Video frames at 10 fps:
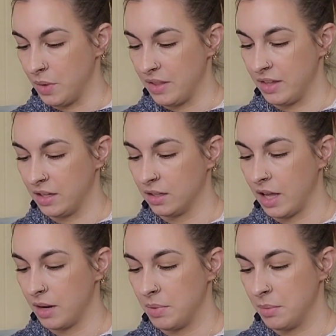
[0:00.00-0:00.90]
I think a
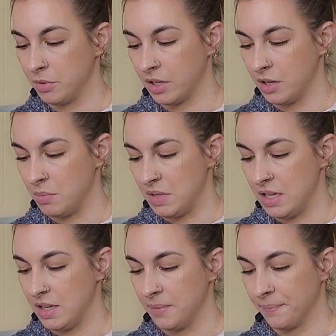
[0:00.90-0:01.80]
lot of people are going to
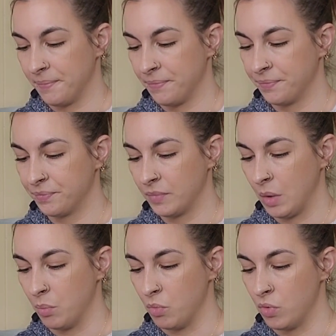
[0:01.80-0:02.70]
be
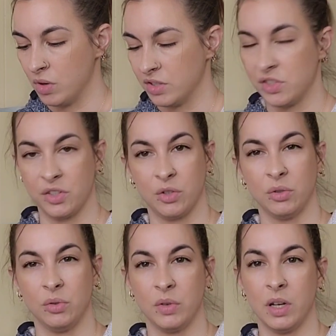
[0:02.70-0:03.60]
more
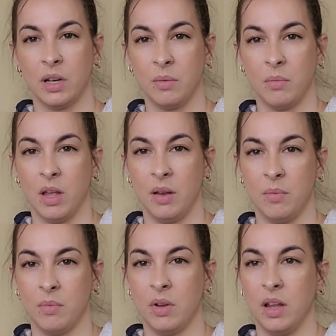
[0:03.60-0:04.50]
secluded and
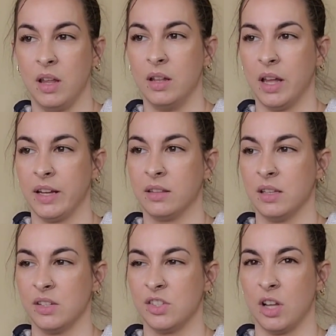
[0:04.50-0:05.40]
in like
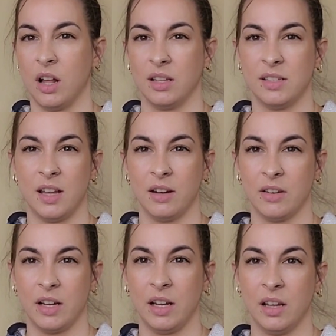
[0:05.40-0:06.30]
this
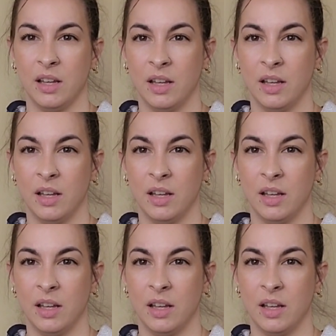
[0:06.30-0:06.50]
solitary